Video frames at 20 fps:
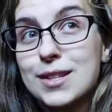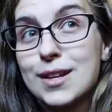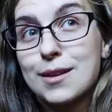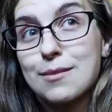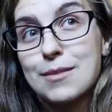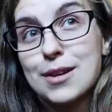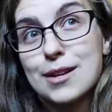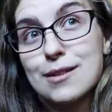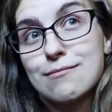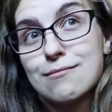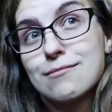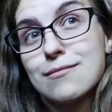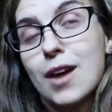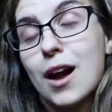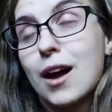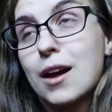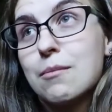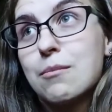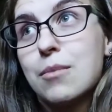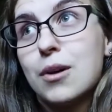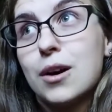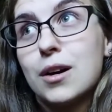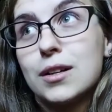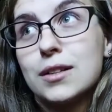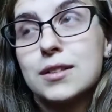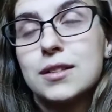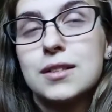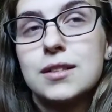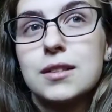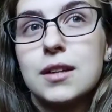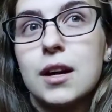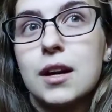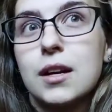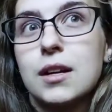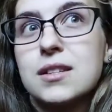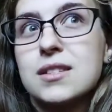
I mean, I bought a